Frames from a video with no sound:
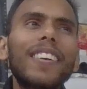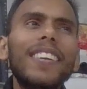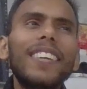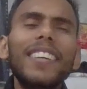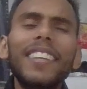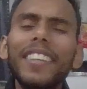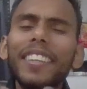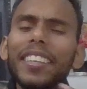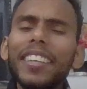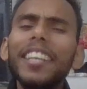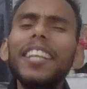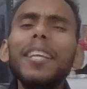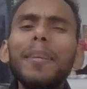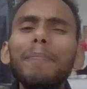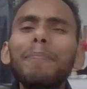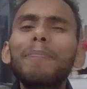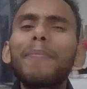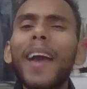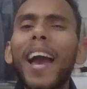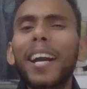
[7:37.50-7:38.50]
really
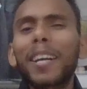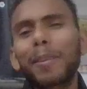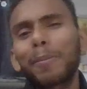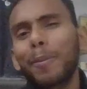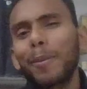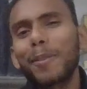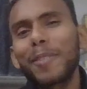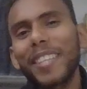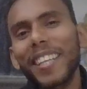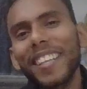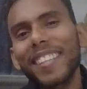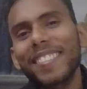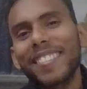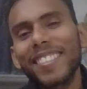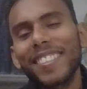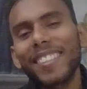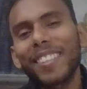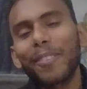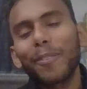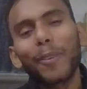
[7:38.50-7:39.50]
impactful change
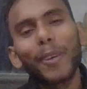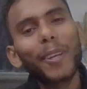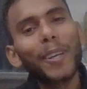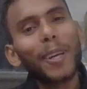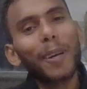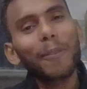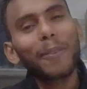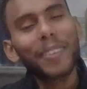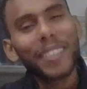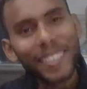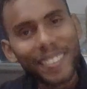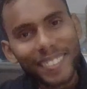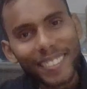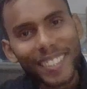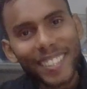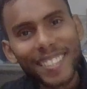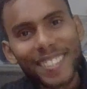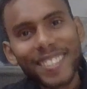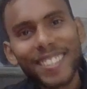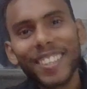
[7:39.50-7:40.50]
in the world of
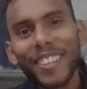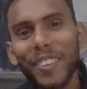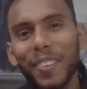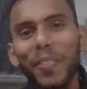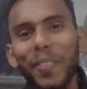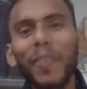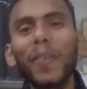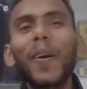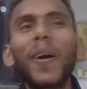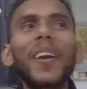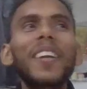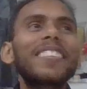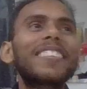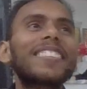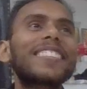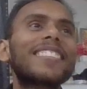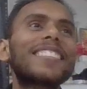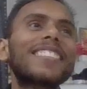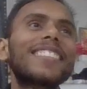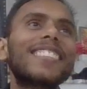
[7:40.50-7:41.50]
research,
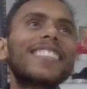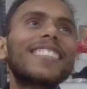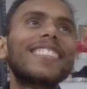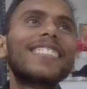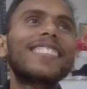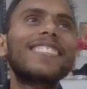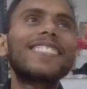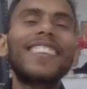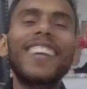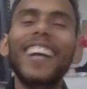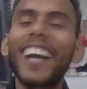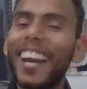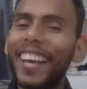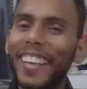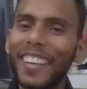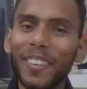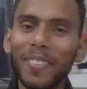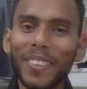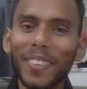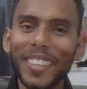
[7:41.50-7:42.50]
quants, and
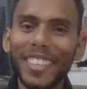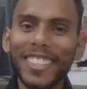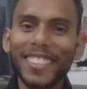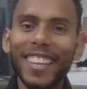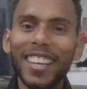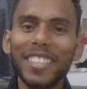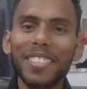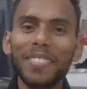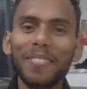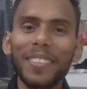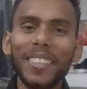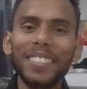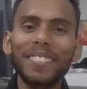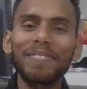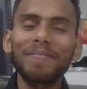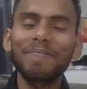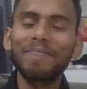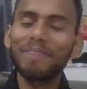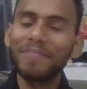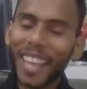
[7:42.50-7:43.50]
econometrics as well.
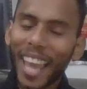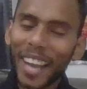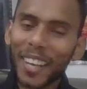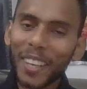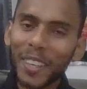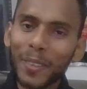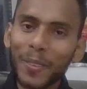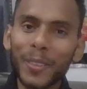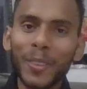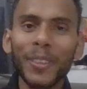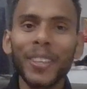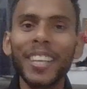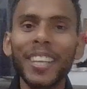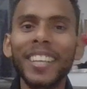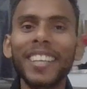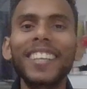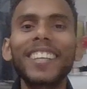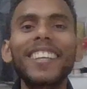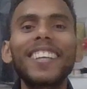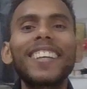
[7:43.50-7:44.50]
Thank you for today.
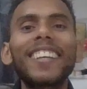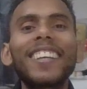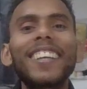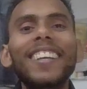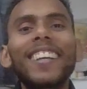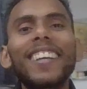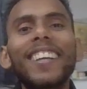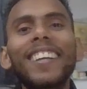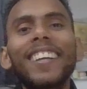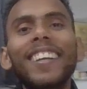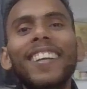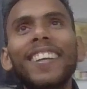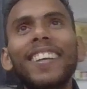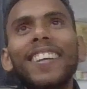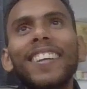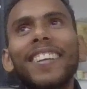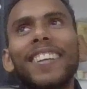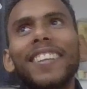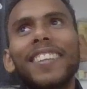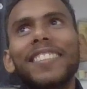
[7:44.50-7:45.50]

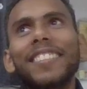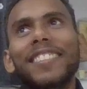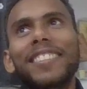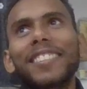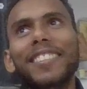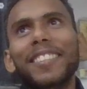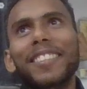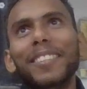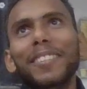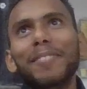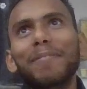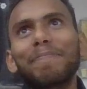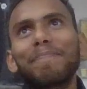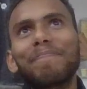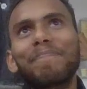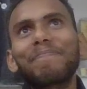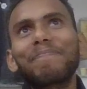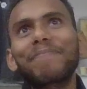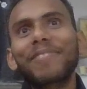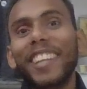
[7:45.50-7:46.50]
So
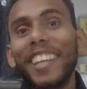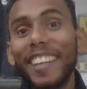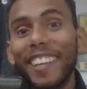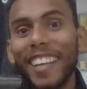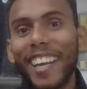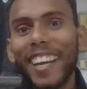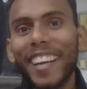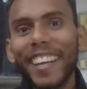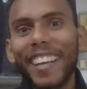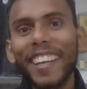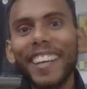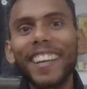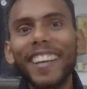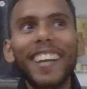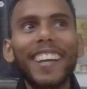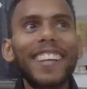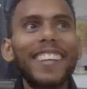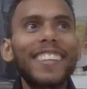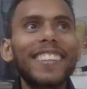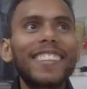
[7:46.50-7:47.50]
learning
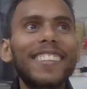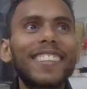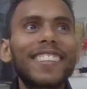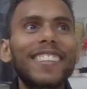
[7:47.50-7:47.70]
and